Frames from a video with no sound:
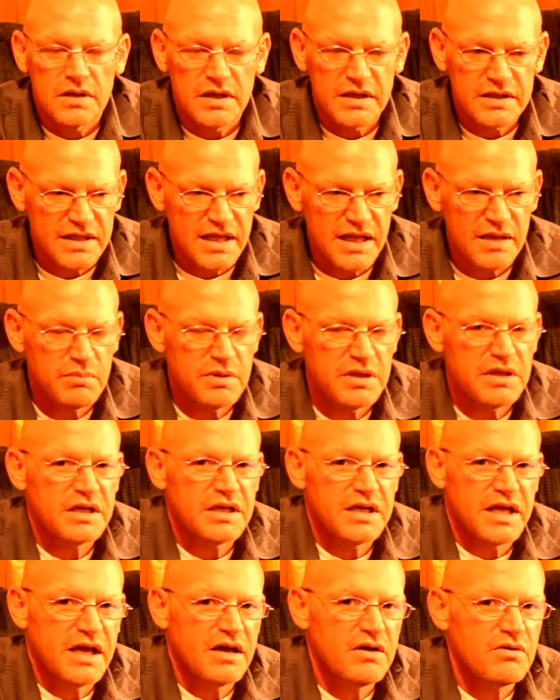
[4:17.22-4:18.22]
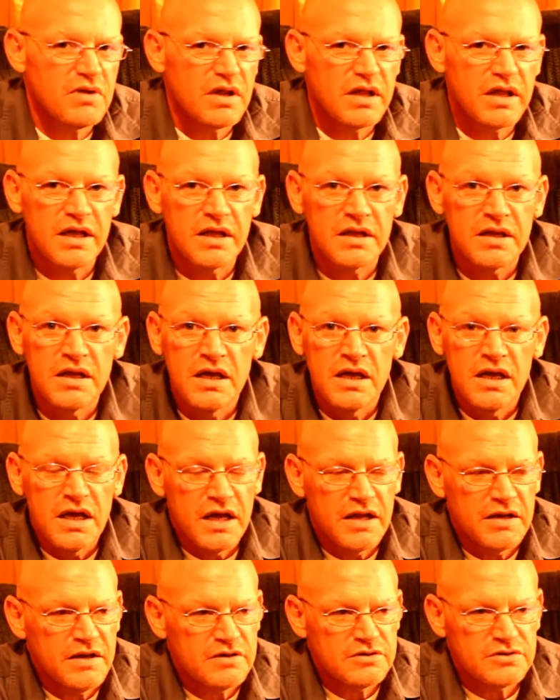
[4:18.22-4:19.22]
Let that be an outline.
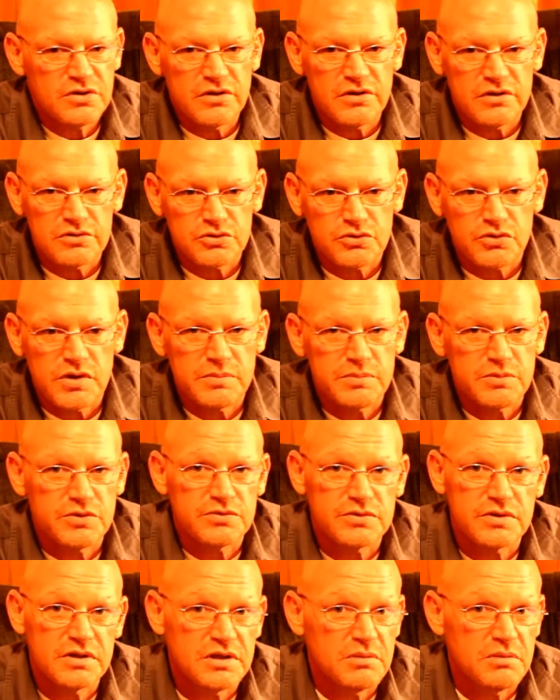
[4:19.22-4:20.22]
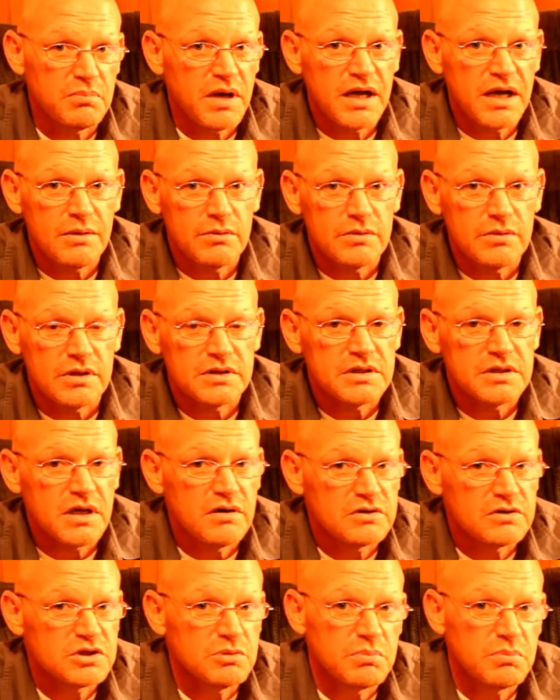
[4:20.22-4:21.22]
And there's other scriptures in the Bible that
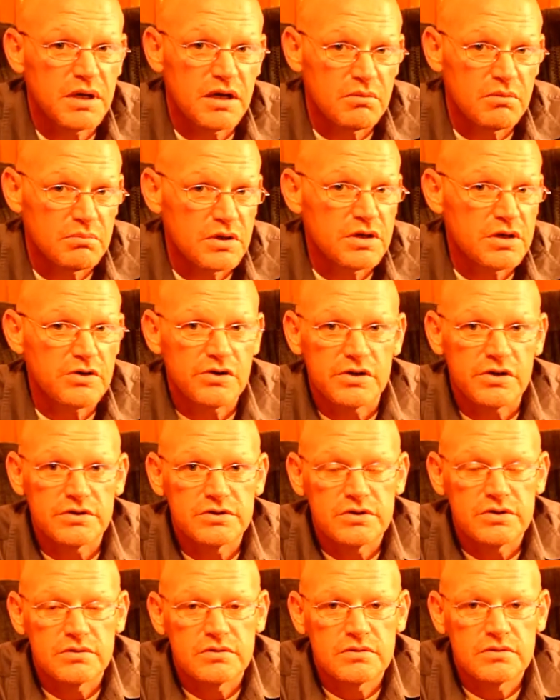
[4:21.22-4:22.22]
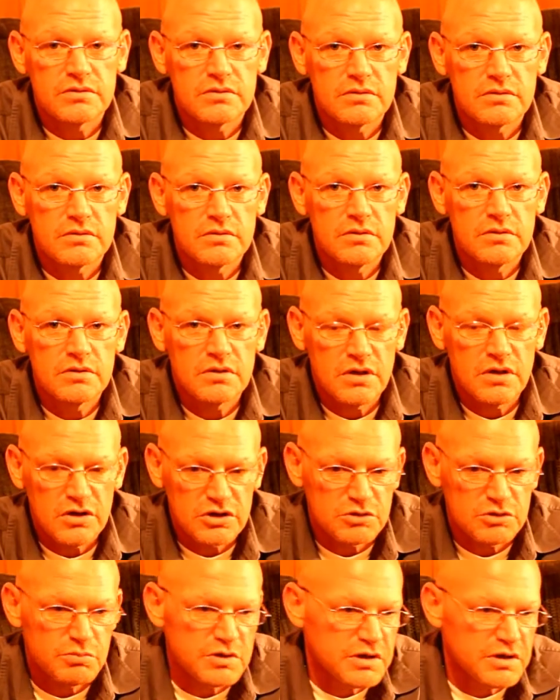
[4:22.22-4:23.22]
talks about marriage,
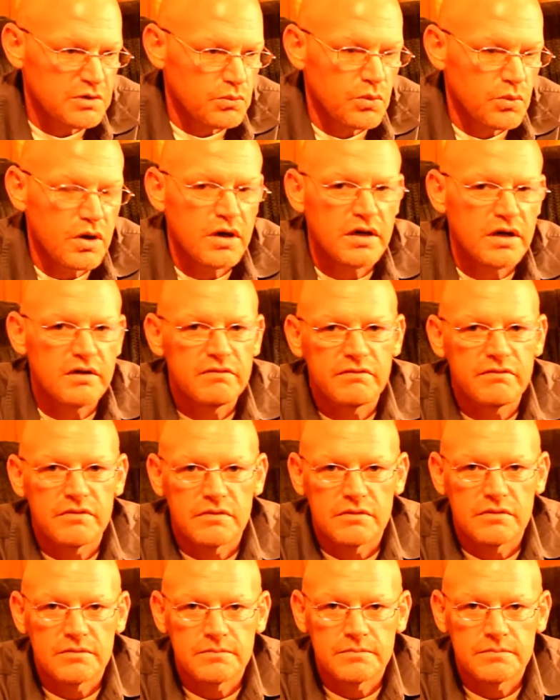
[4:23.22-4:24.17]
husband and wife.